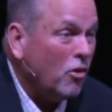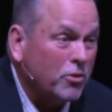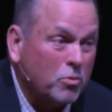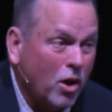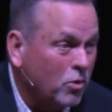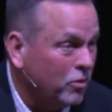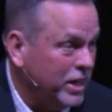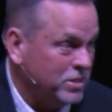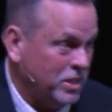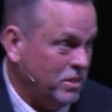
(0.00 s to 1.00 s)
the wrong
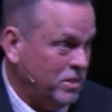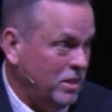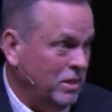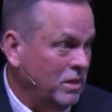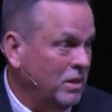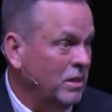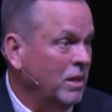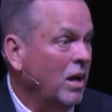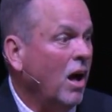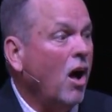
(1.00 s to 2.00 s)
reasons,
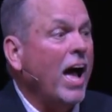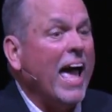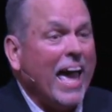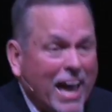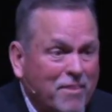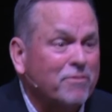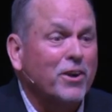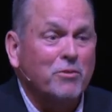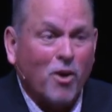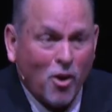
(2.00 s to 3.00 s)

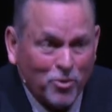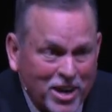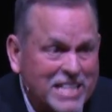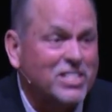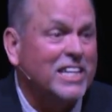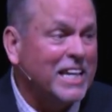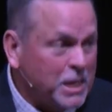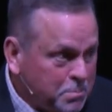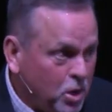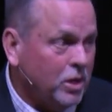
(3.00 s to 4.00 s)
every wrong reason in
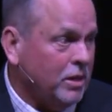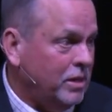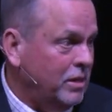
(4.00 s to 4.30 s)
the book.